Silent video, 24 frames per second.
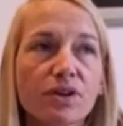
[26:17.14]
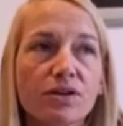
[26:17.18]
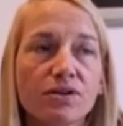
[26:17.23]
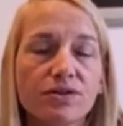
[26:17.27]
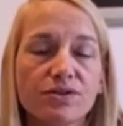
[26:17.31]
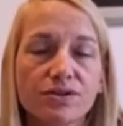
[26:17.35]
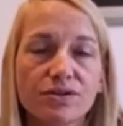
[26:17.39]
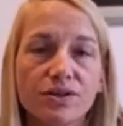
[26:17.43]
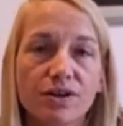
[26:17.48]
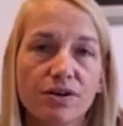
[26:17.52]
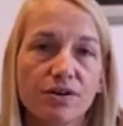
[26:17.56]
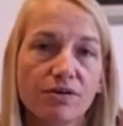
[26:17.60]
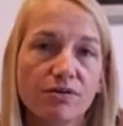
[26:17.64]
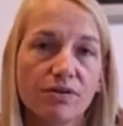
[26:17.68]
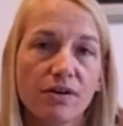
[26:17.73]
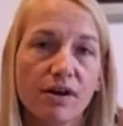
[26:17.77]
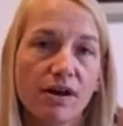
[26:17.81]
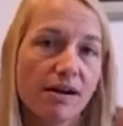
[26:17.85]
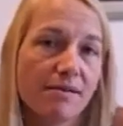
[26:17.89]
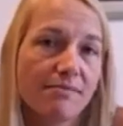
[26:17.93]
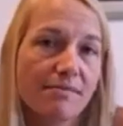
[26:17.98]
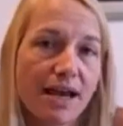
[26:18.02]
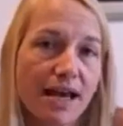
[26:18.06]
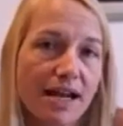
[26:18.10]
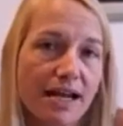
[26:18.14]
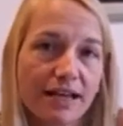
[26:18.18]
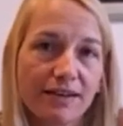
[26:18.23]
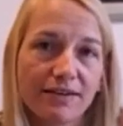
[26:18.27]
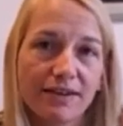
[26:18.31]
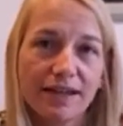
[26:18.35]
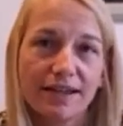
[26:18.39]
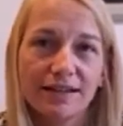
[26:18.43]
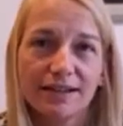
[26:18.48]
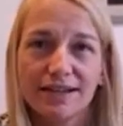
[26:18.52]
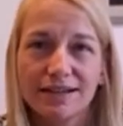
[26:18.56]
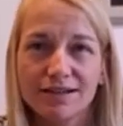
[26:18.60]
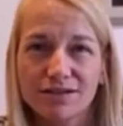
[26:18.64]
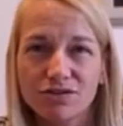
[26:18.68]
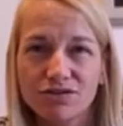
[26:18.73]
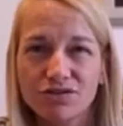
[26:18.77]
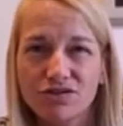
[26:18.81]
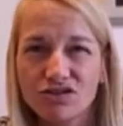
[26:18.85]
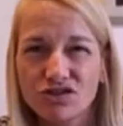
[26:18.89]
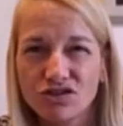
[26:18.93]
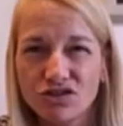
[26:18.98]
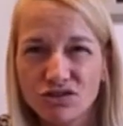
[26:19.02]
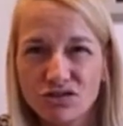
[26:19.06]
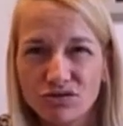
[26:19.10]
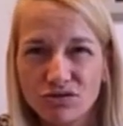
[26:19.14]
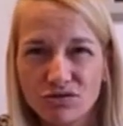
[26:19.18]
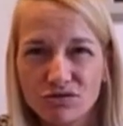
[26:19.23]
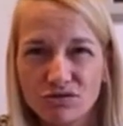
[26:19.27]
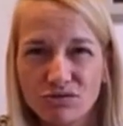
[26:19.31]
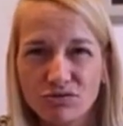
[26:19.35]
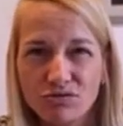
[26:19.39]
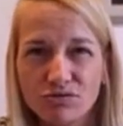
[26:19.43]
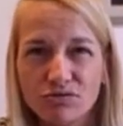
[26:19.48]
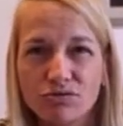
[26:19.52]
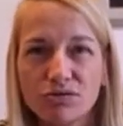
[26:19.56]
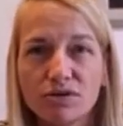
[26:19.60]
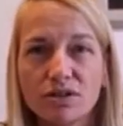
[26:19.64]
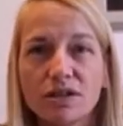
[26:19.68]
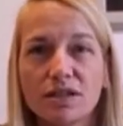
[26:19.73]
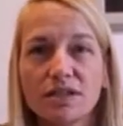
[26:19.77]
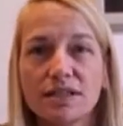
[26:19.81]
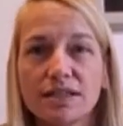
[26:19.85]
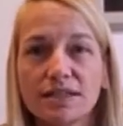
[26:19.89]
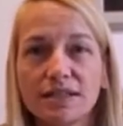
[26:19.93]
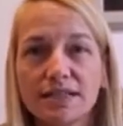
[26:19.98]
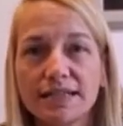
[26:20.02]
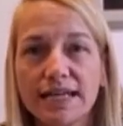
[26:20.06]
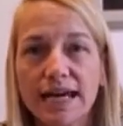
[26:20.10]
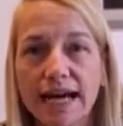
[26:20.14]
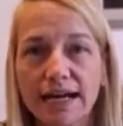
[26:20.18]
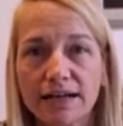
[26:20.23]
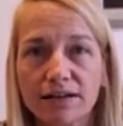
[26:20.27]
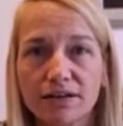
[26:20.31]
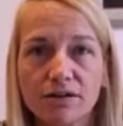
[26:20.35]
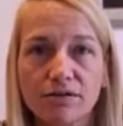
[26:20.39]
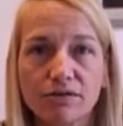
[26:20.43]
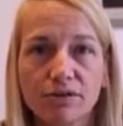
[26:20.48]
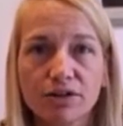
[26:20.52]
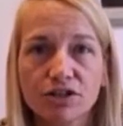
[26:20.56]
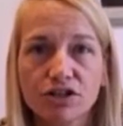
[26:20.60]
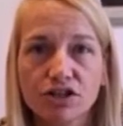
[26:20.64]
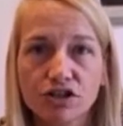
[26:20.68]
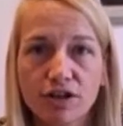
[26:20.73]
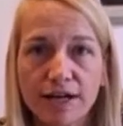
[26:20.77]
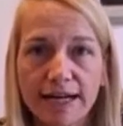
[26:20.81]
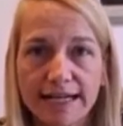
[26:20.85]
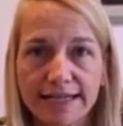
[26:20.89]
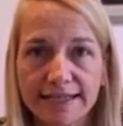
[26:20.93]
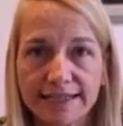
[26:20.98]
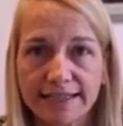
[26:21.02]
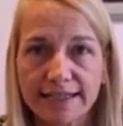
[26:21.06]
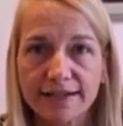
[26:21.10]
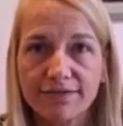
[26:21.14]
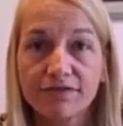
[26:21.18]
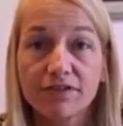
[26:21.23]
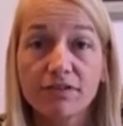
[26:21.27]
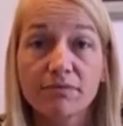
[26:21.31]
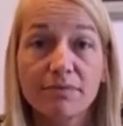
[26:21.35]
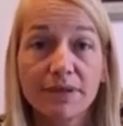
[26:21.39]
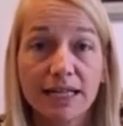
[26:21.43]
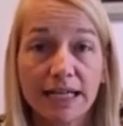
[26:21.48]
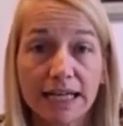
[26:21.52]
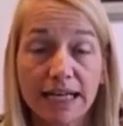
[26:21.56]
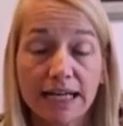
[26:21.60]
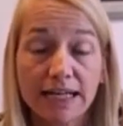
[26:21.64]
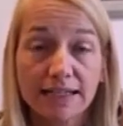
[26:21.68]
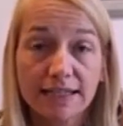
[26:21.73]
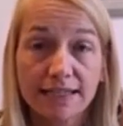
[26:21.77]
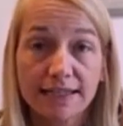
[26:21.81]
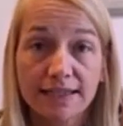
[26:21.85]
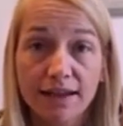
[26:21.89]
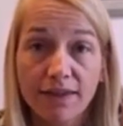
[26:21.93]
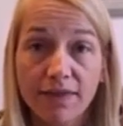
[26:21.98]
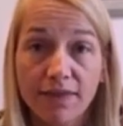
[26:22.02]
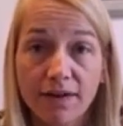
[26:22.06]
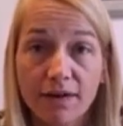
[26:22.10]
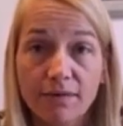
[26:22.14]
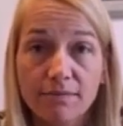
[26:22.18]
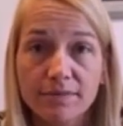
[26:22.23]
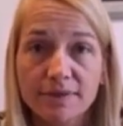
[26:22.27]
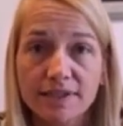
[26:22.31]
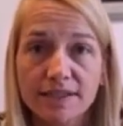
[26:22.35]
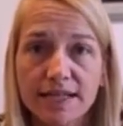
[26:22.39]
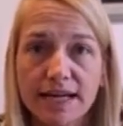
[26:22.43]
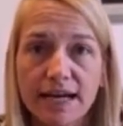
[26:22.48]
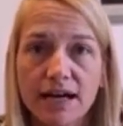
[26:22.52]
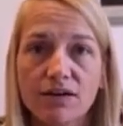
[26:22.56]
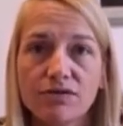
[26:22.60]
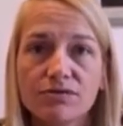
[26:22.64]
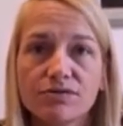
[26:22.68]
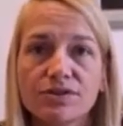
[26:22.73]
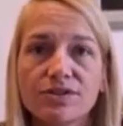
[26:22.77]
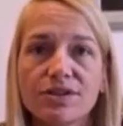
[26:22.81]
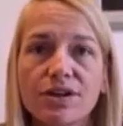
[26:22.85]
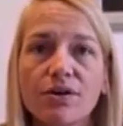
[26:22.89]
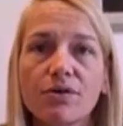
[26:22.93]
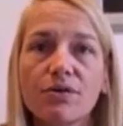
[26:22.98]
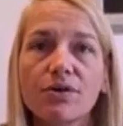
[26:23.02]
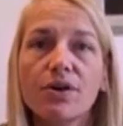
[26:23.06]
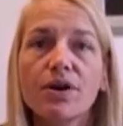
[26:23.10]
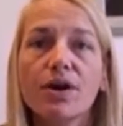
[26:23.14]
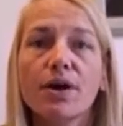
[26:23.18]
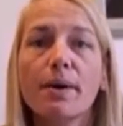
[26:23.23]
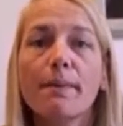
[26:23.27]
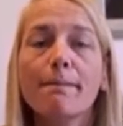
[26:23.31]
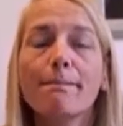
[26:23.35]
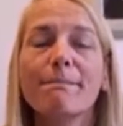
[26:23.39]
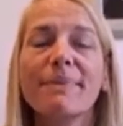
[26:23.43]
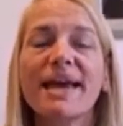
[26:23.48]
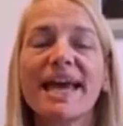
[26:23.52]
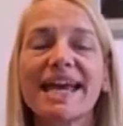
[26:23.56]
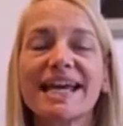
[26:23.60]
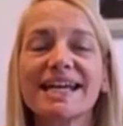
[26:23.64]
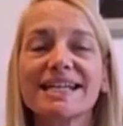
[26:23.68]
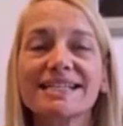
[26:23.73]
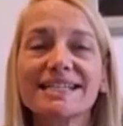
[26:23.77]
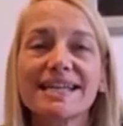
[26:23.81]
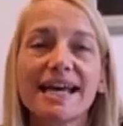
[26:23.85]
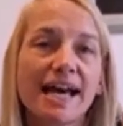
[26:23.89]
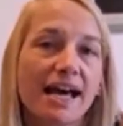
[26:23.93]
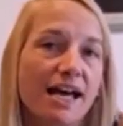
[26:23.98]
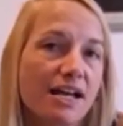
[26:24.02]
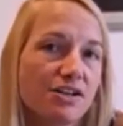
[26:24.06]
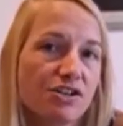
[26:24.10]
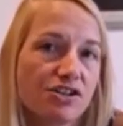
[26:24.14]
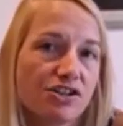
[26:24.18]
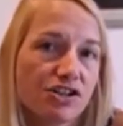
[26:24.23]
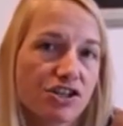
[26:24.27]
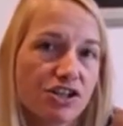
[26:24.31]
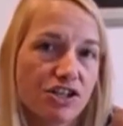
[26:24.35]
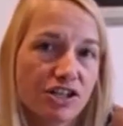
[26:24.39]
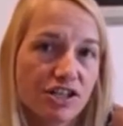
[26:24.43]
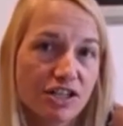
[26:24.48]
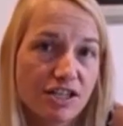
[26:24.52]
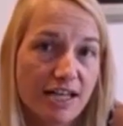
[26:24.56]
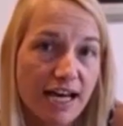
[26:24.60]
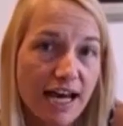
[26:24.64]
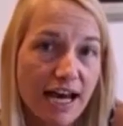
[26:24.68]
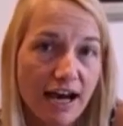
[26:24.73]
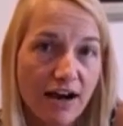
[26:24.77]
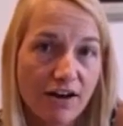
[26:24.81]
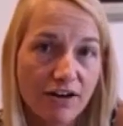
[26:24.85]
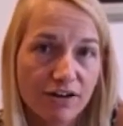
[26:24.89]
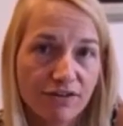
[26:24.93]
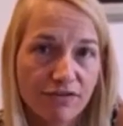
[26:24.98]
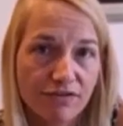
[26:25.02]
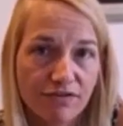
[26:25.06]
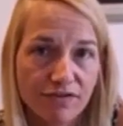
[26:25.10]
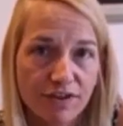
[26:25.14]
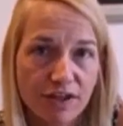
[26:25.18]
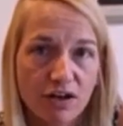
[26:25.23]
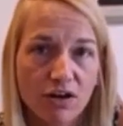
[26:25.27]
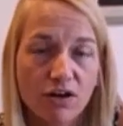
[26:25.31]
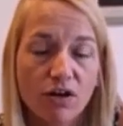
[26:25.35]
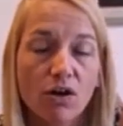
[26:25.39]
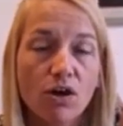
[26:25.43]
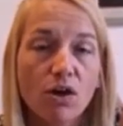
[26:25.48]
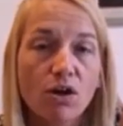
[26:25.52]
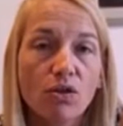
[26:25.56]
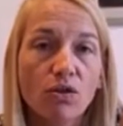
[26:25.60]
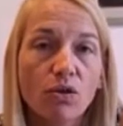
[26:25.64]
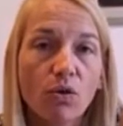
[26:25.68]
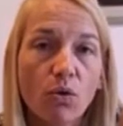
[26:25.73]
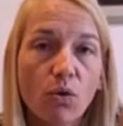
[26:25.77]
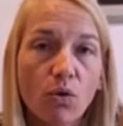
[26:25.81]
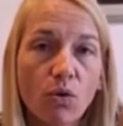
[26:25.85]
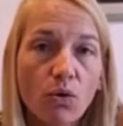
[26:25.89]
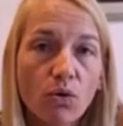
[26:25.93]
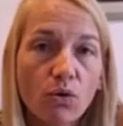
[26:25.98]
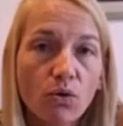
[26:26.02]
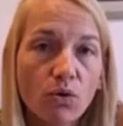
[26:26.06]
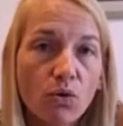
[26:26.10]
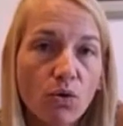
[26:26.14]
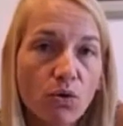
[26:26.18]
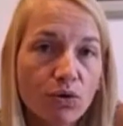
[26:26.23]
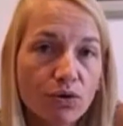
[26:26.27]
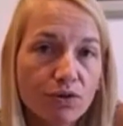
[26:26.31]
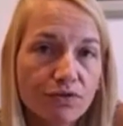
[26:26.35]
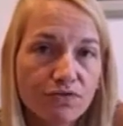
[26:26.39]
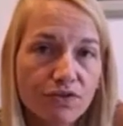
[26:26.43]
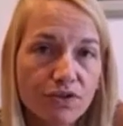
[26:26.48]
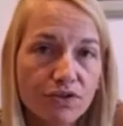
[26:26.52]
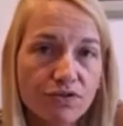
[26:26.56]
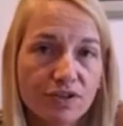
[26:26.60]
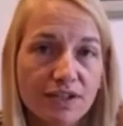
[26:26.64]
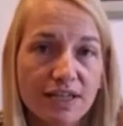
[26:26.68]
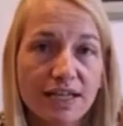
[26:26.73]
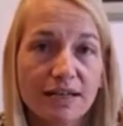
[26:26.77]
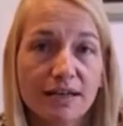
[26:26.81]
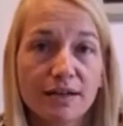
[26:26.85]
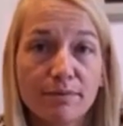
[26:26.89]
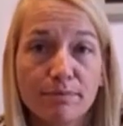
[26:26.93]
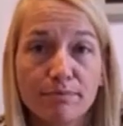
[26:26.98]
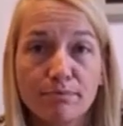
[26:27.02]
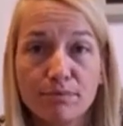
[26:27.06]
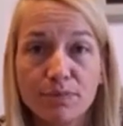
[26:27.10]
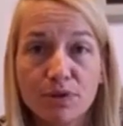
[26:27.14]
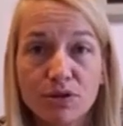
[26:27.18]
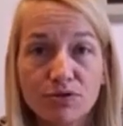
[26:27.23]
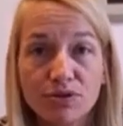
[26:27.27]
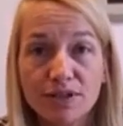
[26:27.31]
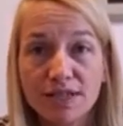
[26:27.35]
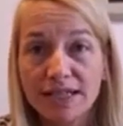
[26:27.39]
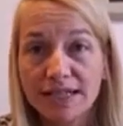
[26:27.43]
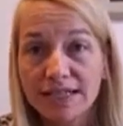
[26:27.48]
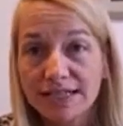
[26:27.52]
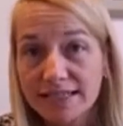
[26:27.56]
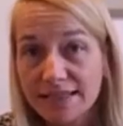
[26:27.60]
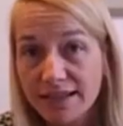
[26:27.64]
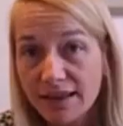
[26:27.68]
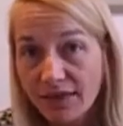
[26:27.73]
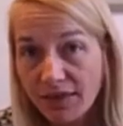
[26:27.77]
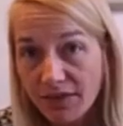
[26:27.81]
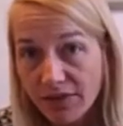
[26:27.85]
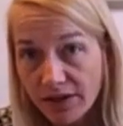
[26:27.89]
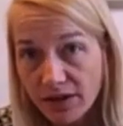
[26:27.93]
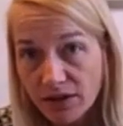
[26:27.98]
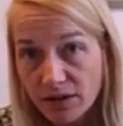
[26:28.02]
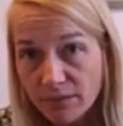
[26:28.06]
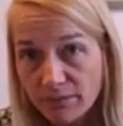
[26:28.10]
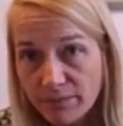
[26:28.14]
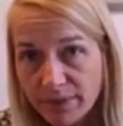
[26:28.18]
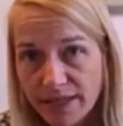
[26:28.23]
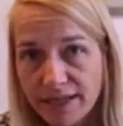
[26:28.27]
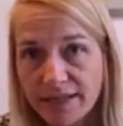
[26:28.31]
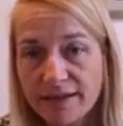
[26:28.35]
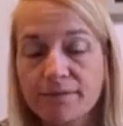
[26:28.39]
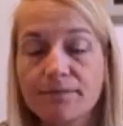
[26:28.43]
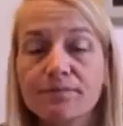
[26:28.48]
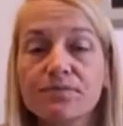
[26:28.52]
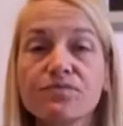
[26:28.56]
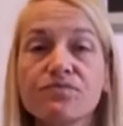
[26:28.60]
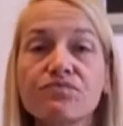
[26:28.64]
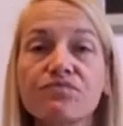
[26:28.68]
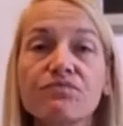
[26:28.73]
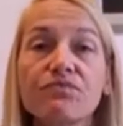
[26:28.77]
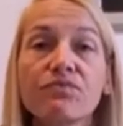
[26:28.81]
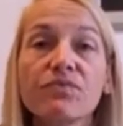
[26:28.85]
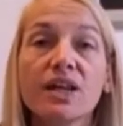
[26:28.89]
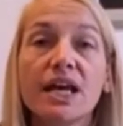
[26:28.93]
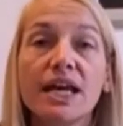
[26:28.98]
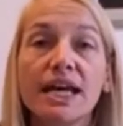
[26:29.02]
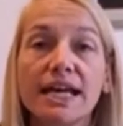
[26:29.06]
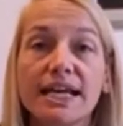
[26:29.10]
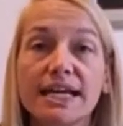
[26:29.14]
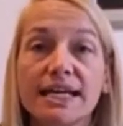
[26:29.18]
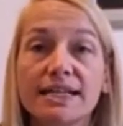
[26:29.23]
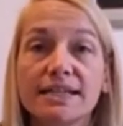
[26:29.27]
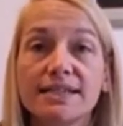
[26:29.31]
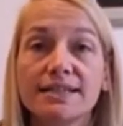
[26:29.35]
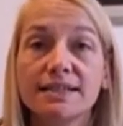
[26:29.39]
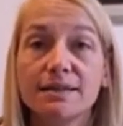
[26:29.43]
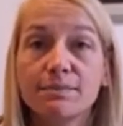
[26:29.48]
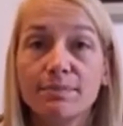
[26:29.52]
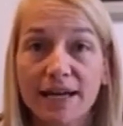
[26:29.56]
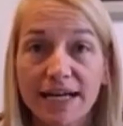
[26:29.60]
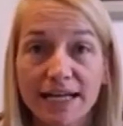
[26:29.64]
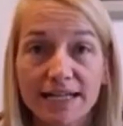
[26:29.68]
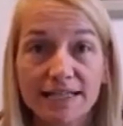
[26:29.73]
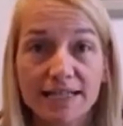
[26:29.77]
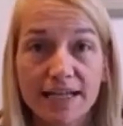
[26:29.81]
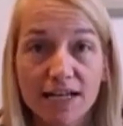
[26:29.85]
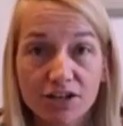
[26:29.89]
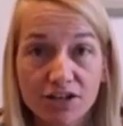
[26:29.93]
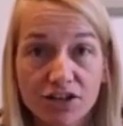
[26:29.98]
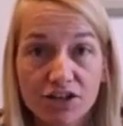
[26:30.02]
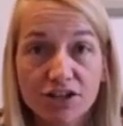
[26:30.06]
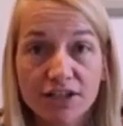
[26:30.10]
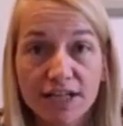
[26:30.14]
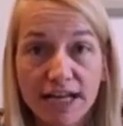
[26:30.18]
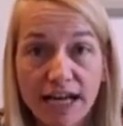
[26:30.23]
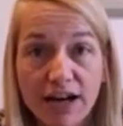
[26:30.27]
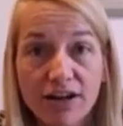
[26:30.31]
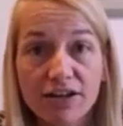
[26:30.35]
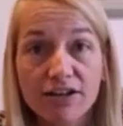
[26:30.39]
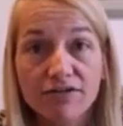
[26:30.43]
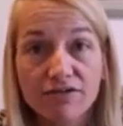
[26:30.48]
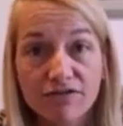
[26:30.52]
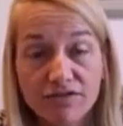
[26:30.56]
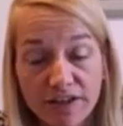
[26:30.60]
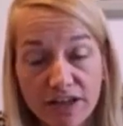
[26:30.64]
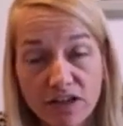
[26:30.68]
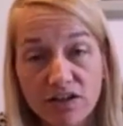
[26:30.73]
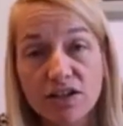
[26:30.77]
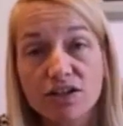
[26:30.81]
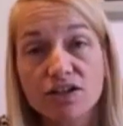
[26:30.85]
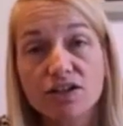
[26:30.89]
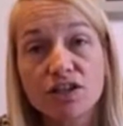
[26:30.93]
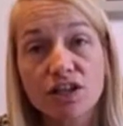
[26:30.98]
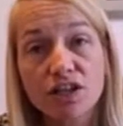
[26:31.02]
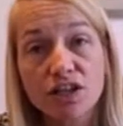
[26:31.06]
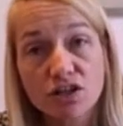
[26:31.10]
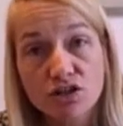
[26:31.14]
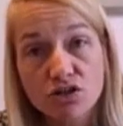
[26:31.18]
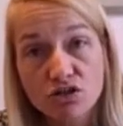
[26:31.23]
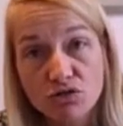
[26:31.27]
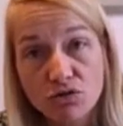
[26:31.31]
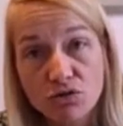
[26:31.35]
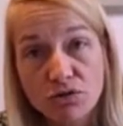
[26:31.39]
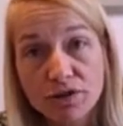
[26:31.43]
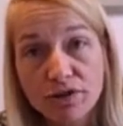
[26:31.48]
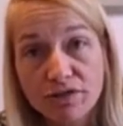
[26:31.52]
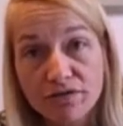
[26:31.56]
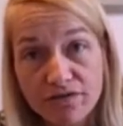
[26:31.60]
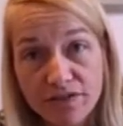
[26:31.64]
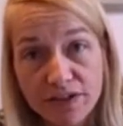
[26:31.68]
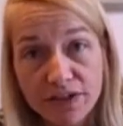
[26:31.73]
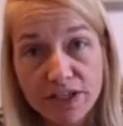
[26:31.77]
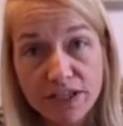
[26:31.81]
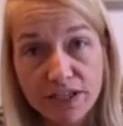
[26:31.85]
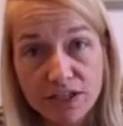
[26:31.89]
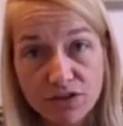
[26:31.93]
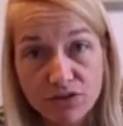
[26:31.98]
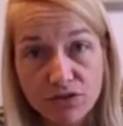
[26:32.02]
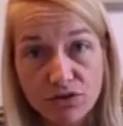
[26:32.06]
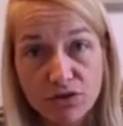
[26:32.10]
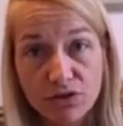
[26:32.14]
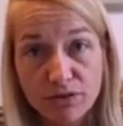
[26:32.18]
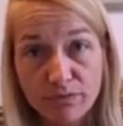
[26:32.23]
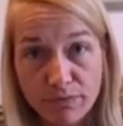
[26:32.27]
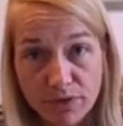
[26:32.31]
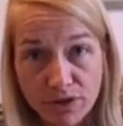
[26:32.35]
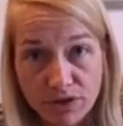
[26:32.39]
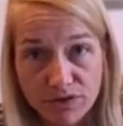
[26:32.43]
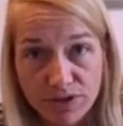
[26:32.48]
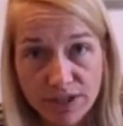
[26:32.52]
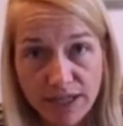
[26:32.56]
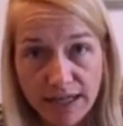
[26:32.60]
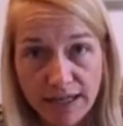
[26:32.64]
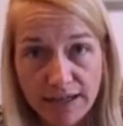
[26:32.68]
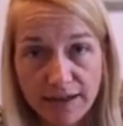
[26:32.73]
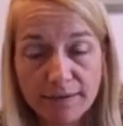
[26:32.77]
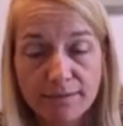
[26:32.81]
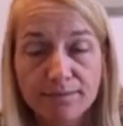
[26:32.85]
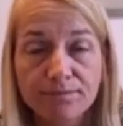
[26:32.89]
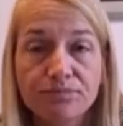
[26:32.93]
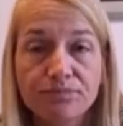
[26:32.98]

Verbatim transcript: So um, anything that's too techno or trancy for me gets the thumbs down. So pay attention to how you feel. The whole goal of using music as therapy is to pay attention to how you feel and to control your feelings through the music.